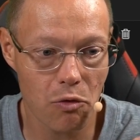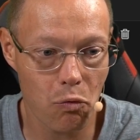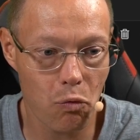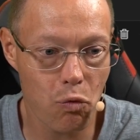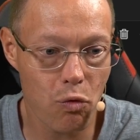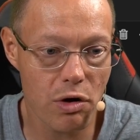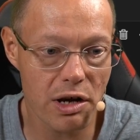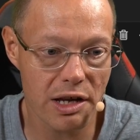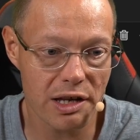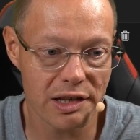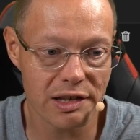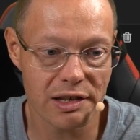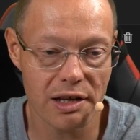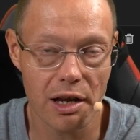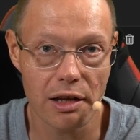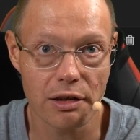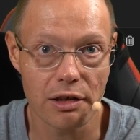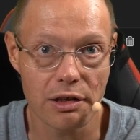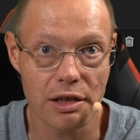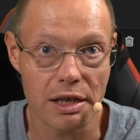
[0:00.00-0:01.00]
we
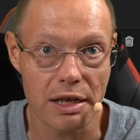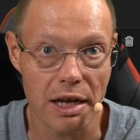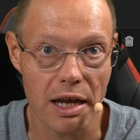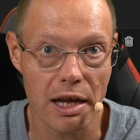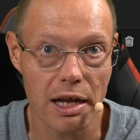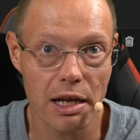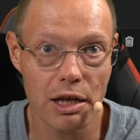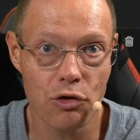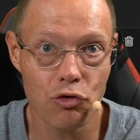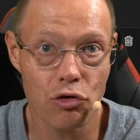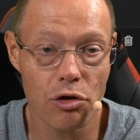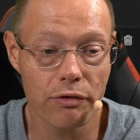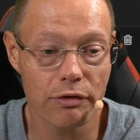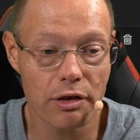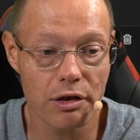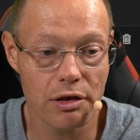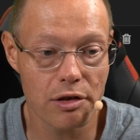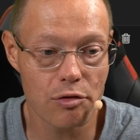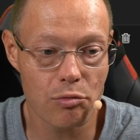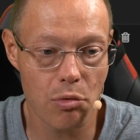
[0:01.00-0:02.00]
set the age of
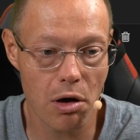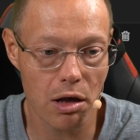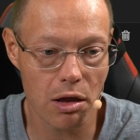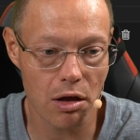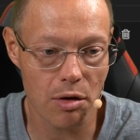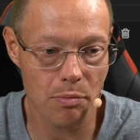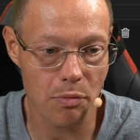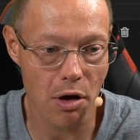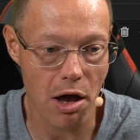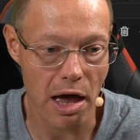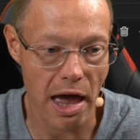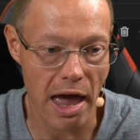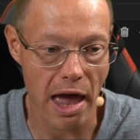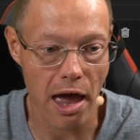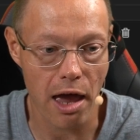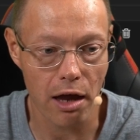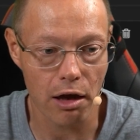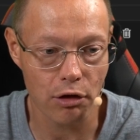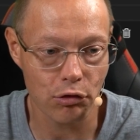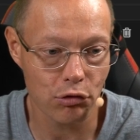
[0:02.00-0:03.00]
the developer,
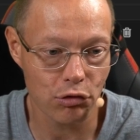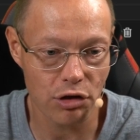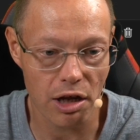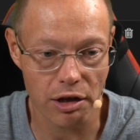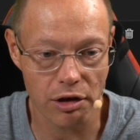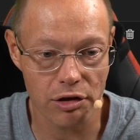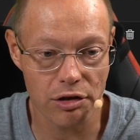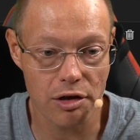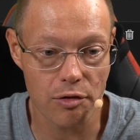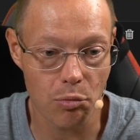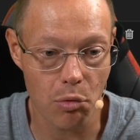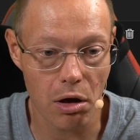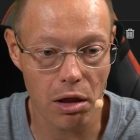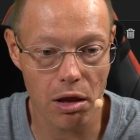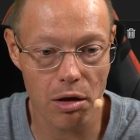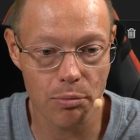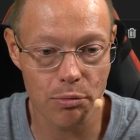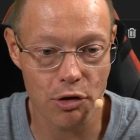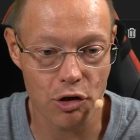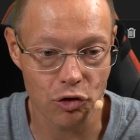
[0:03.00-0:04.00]
and that
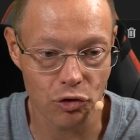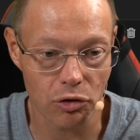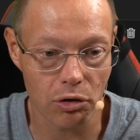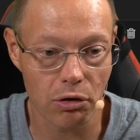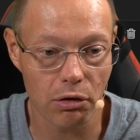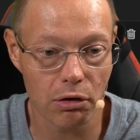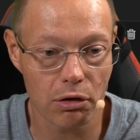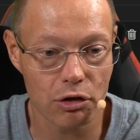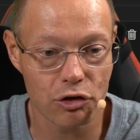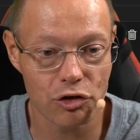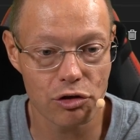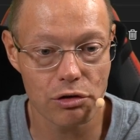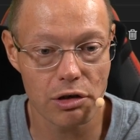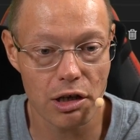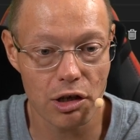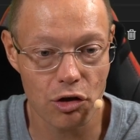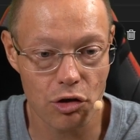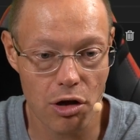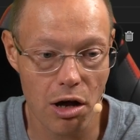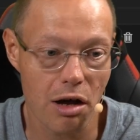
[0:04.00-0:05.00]
developer is also
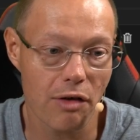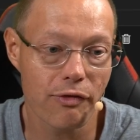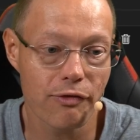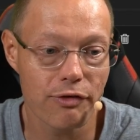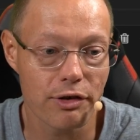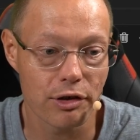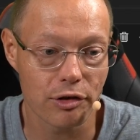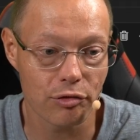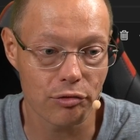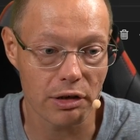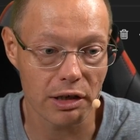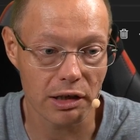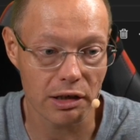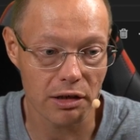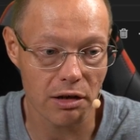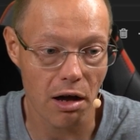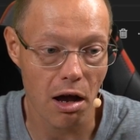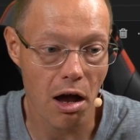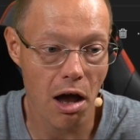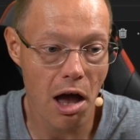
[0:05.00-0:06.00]
a coffee
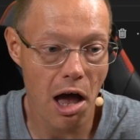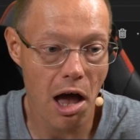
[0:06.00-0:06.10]
drinker.